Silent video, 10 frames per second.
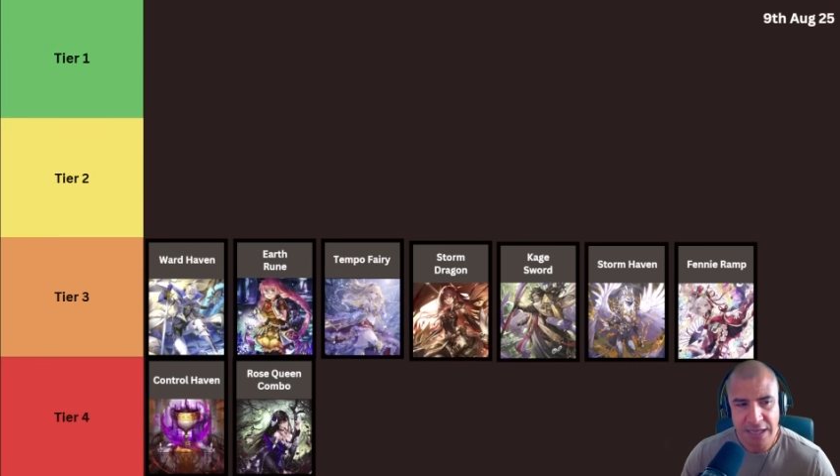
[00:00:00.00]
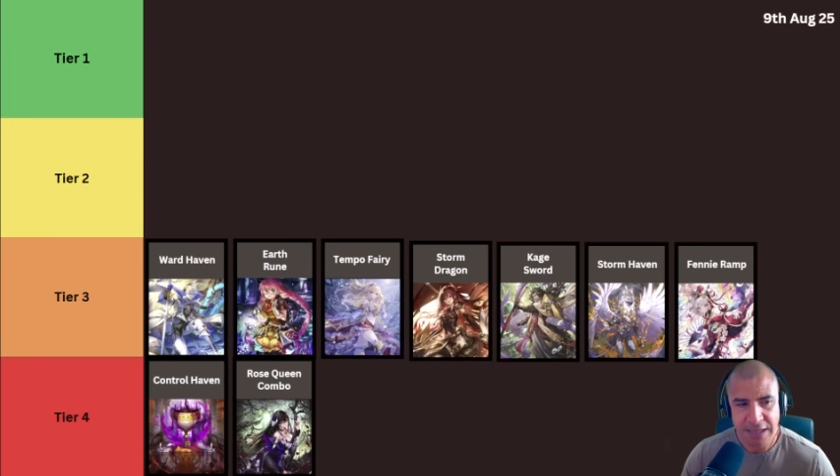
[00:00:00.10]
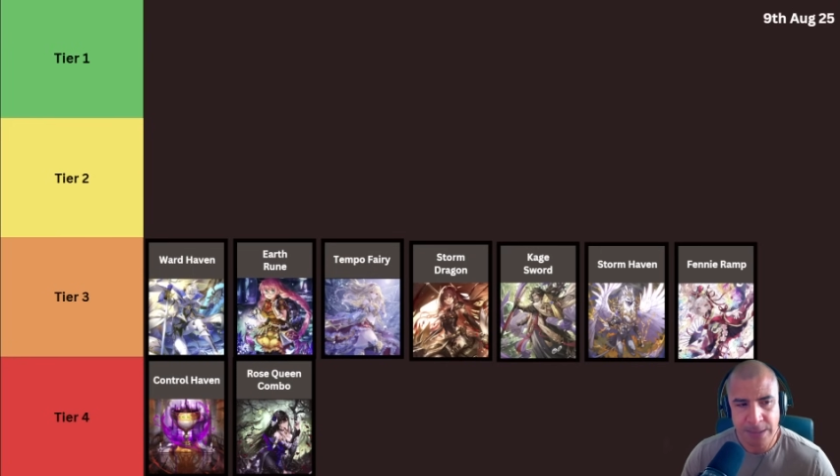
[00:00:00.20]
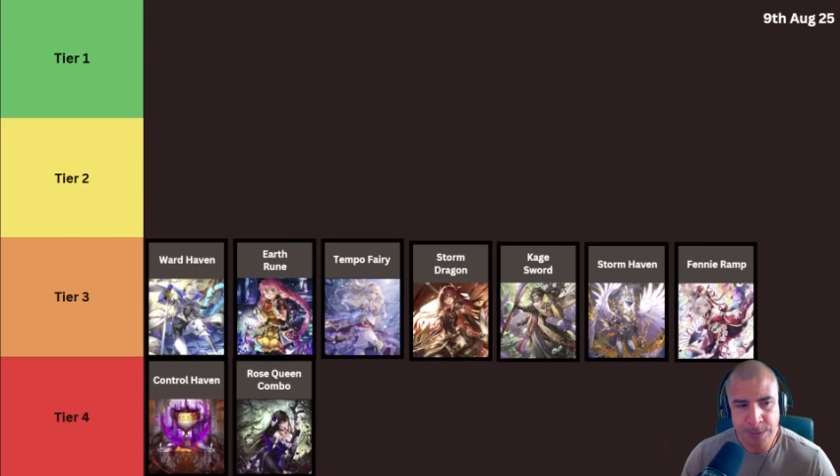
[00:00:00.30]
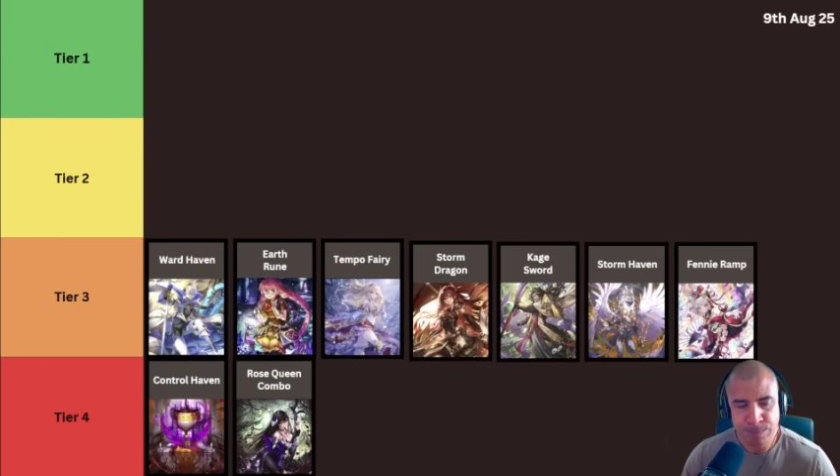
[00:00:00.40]

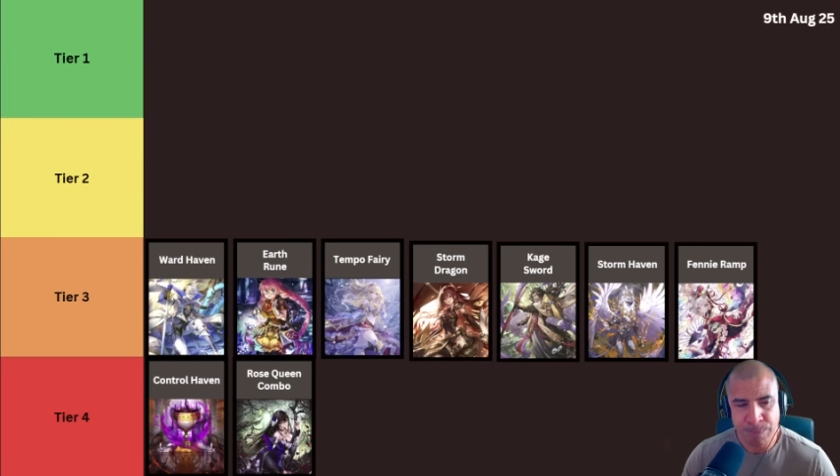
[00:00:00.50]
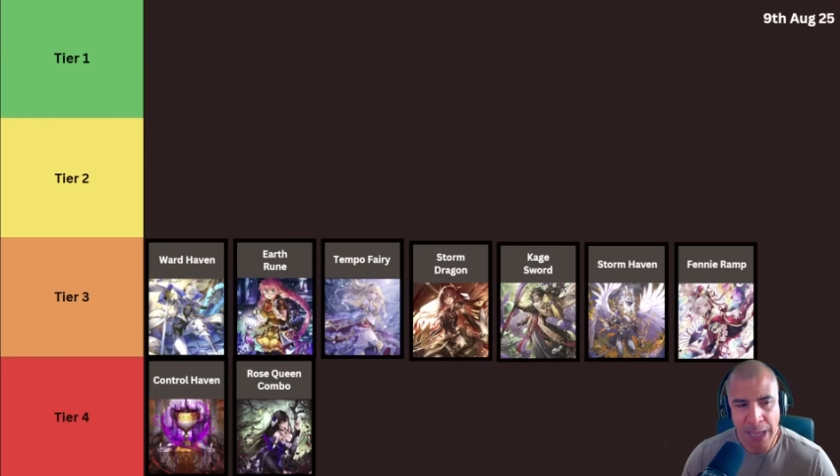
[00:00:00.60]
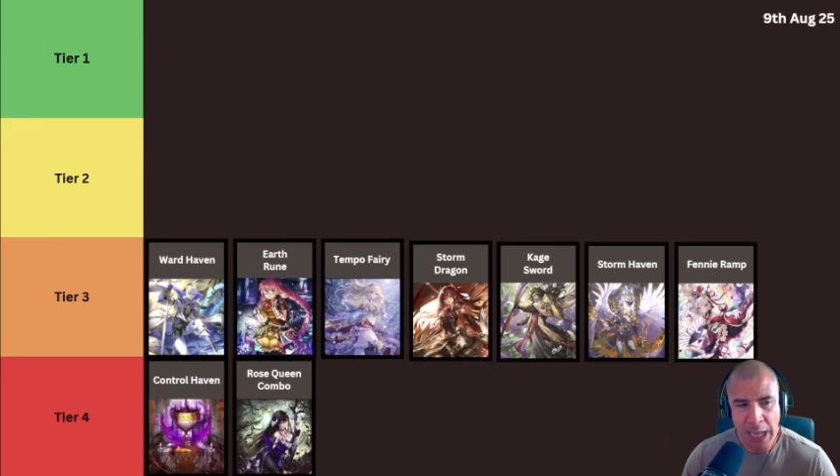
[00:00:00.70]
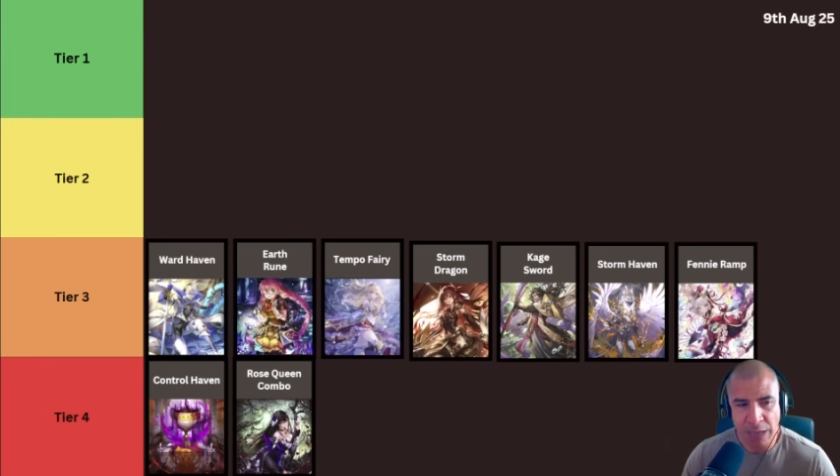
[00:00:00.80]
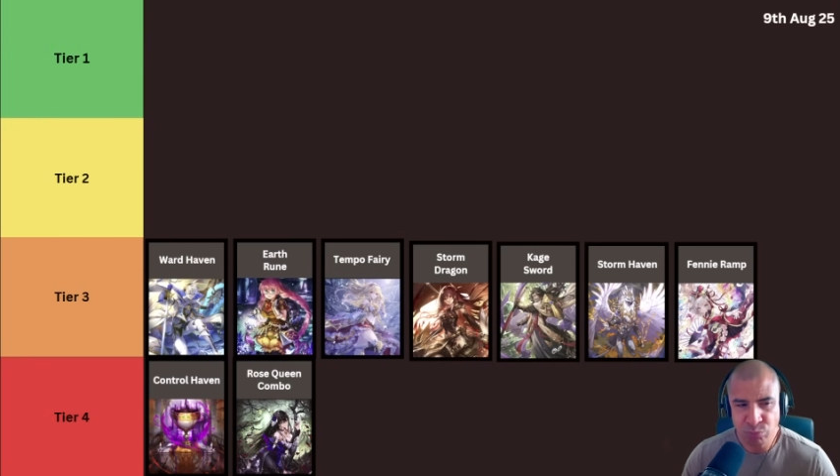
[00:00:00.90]

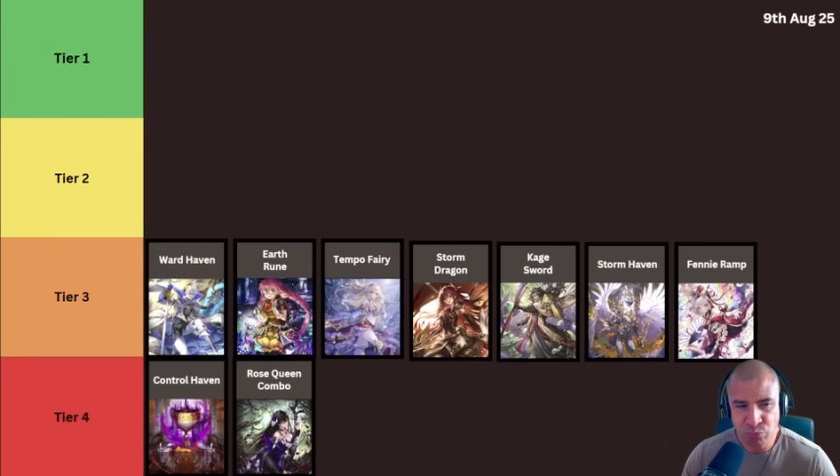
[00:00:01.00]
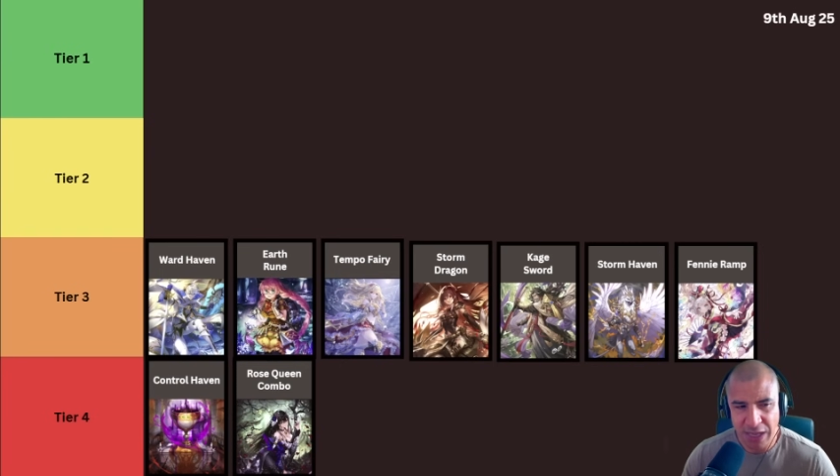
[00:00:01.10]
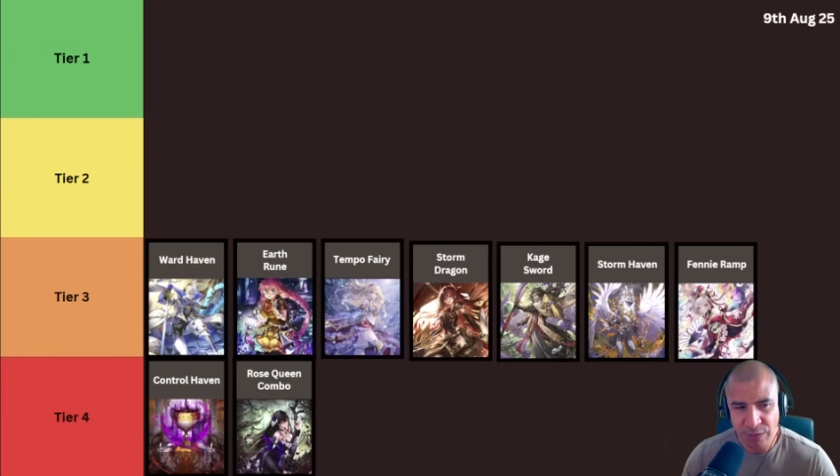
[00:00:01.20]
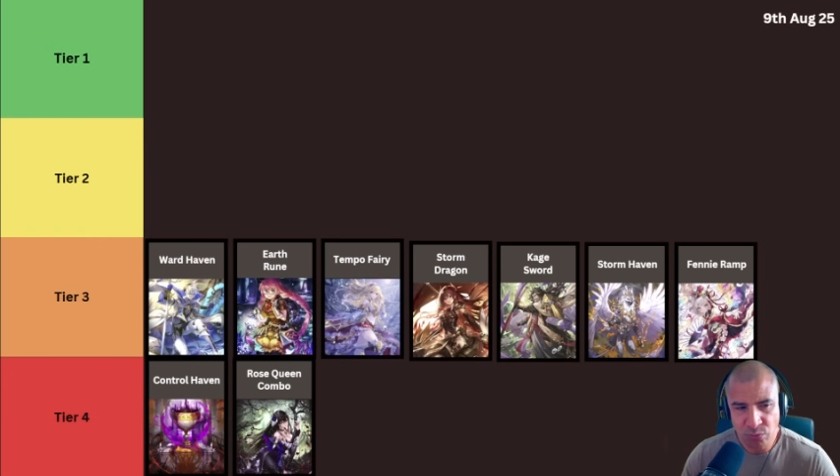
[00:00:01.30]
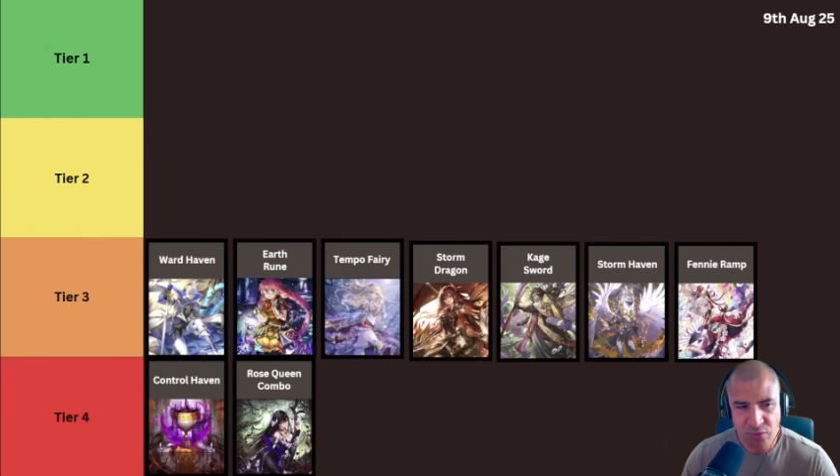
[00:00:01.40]

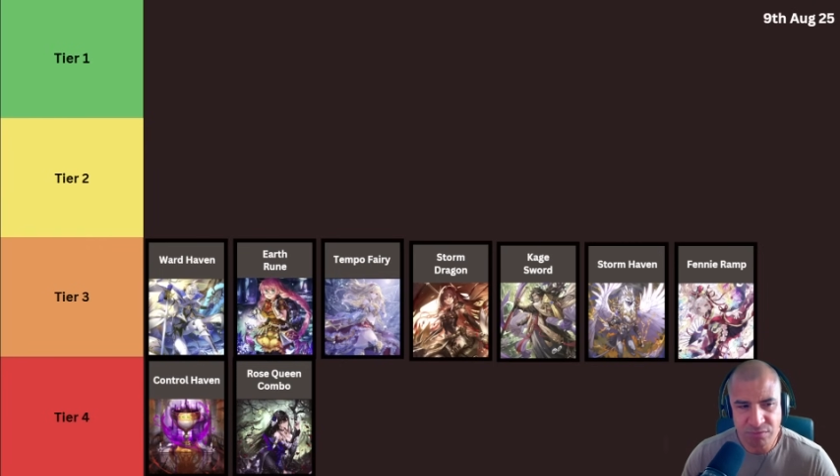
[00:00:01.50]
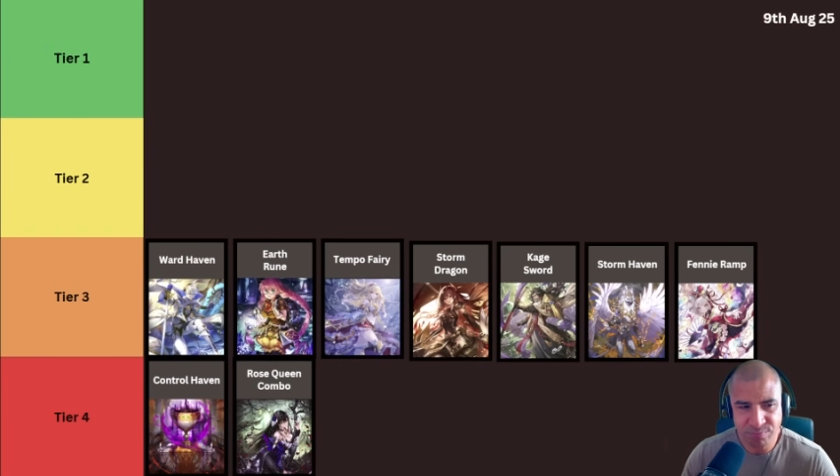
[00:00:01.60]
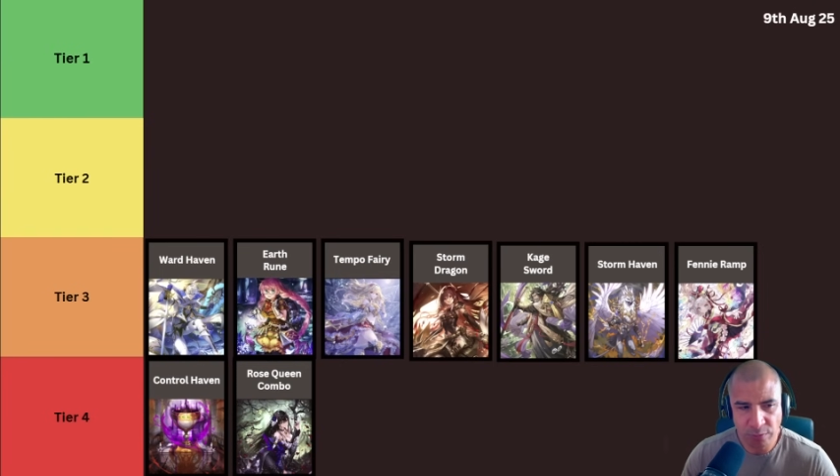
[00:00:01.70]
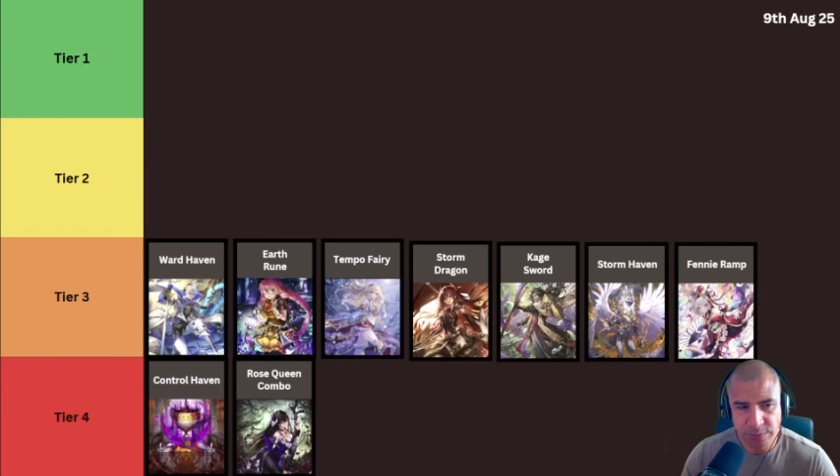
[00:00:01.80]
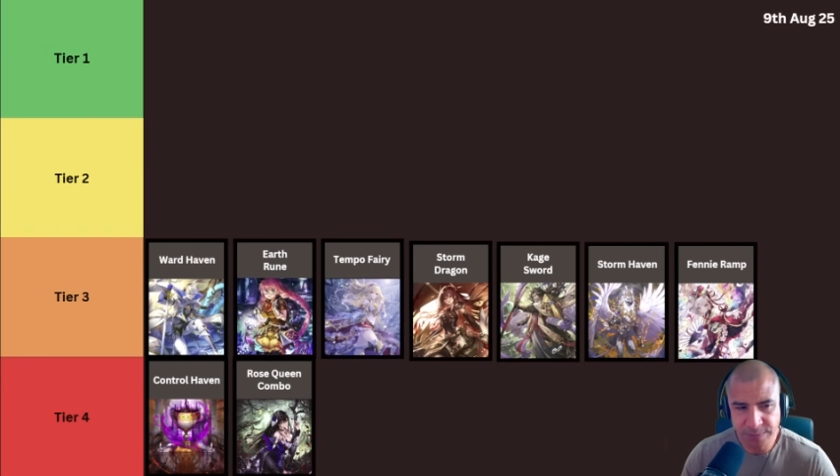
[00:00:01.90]
I would
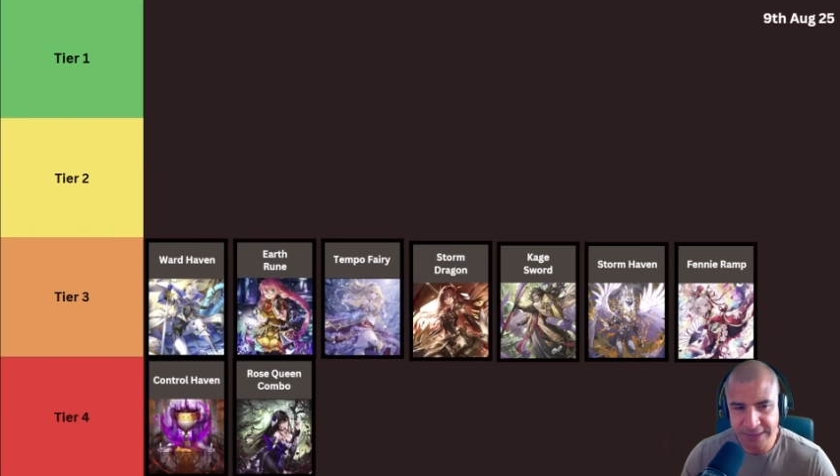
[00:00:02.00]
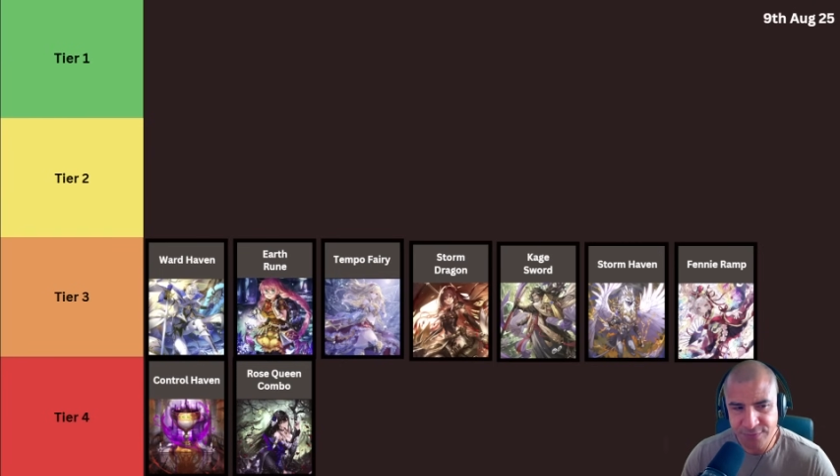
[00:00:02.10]
probably,